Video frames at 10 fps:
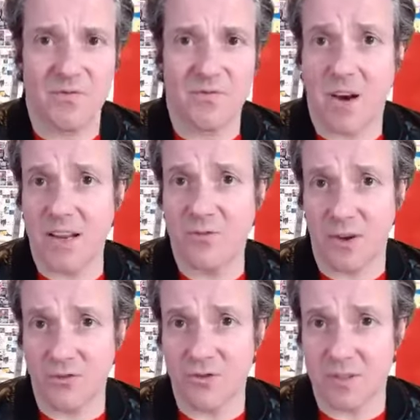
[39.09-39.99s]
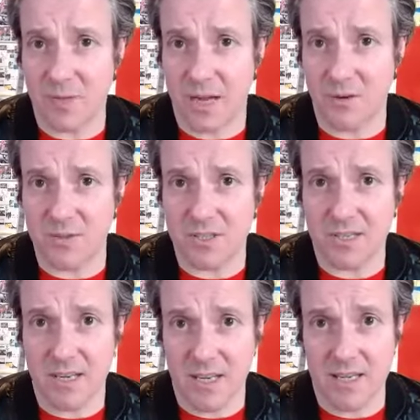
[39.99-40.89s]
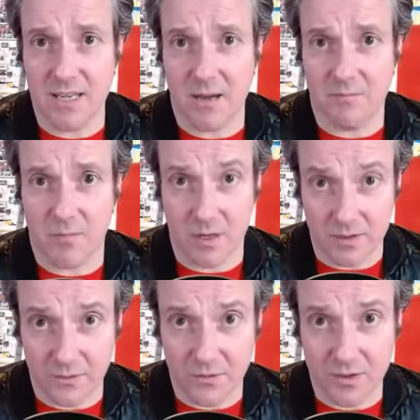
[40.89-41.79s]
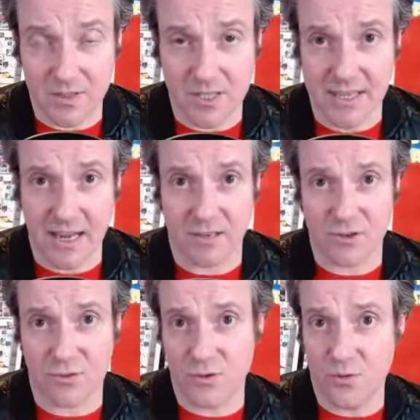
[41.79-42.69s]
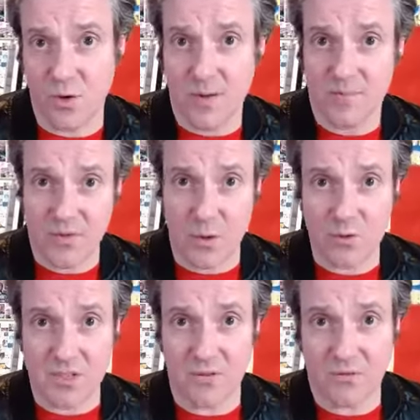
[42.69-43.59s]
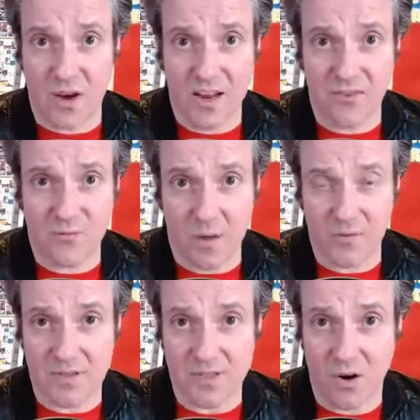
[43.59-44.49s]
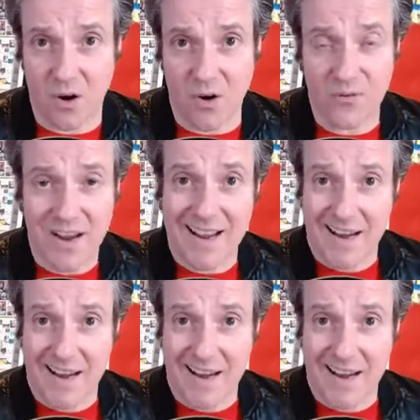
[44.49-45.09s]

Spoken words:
£500 a month to get us through those 5 months of